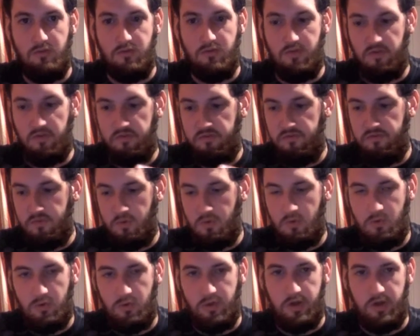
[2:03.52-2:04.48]
the
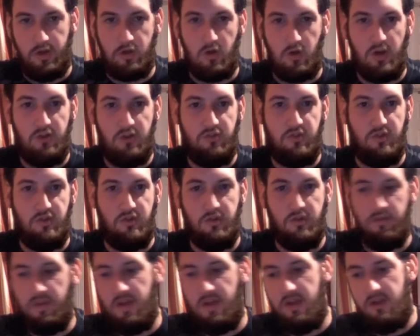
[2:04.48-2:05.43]
full
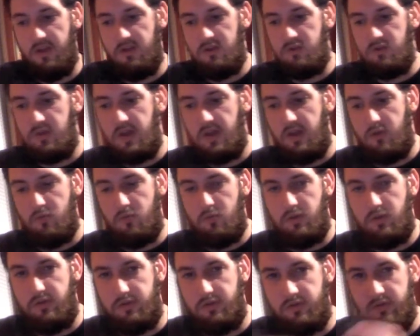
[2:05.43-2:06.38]
integration that you get
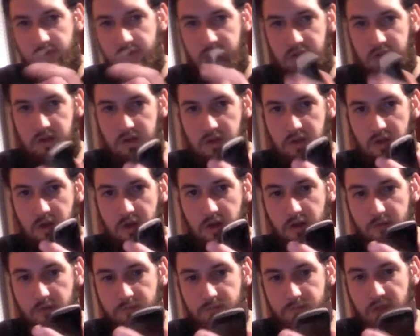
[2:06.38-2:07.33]
with the
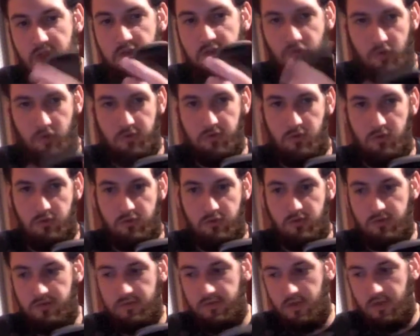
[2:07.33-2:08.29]
Android version.
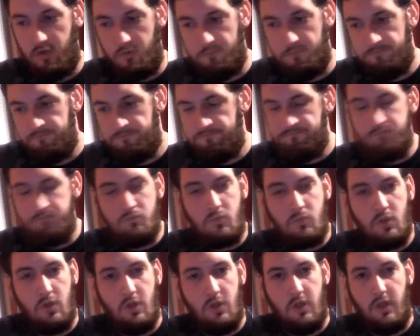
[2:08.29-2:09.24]
So,
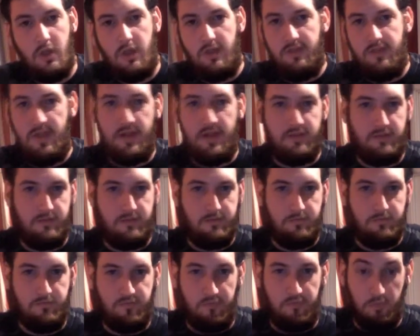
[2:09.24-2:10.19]
that's,
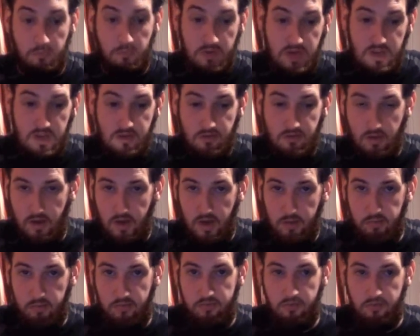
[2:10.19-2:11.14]
for me,
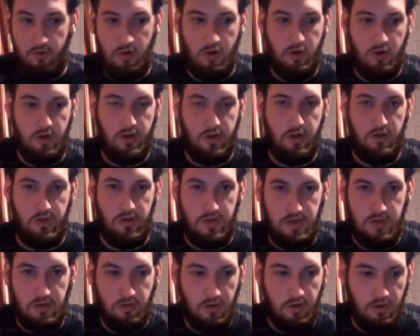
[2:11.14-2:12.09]
I prefer calling on the
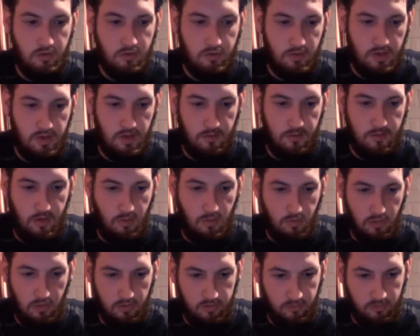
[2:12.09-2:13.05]
Hero. It
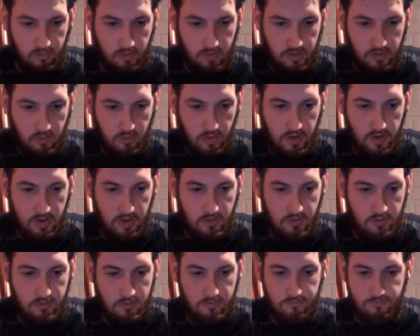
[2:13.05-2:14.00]
works really
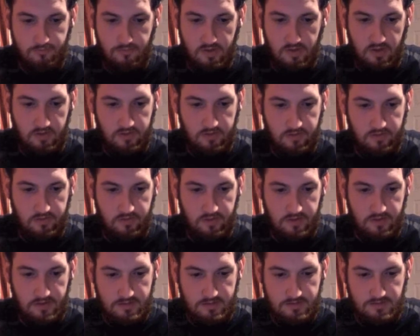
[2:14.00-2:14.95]
well. It's
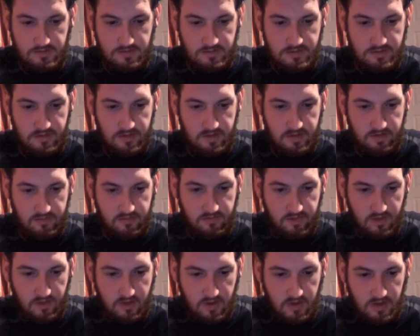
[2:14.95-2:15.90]

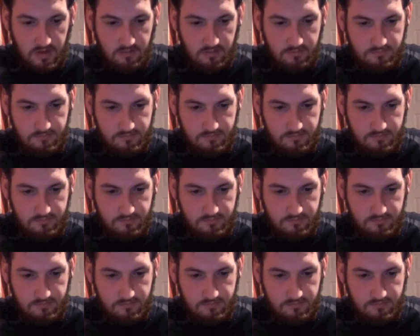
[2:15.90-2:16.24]
very,